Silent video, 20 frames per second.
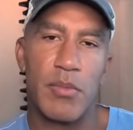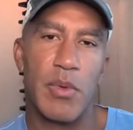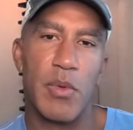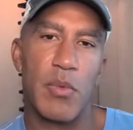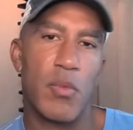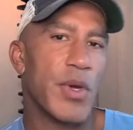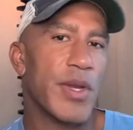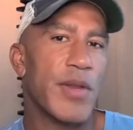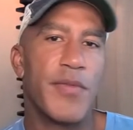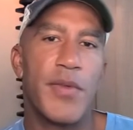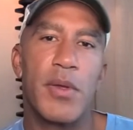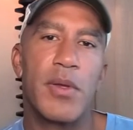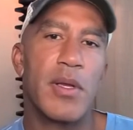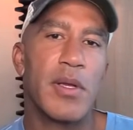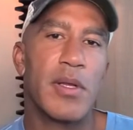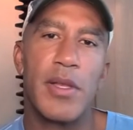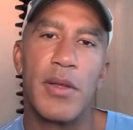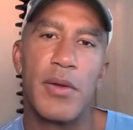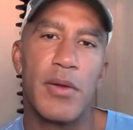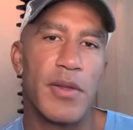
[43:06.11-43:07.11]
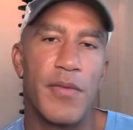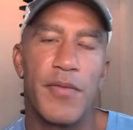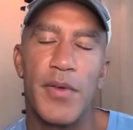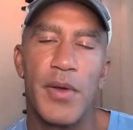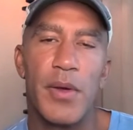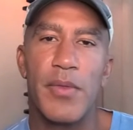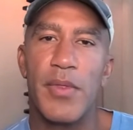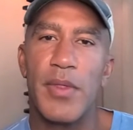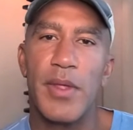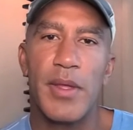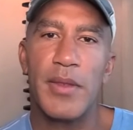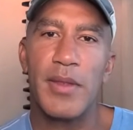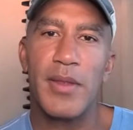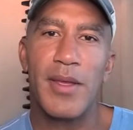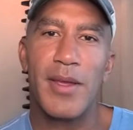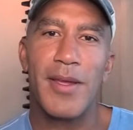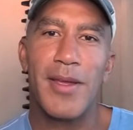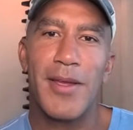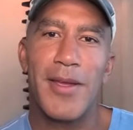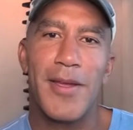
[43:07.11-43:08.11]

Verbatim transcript: Well, what if you can click on your phone? Yeah. Then,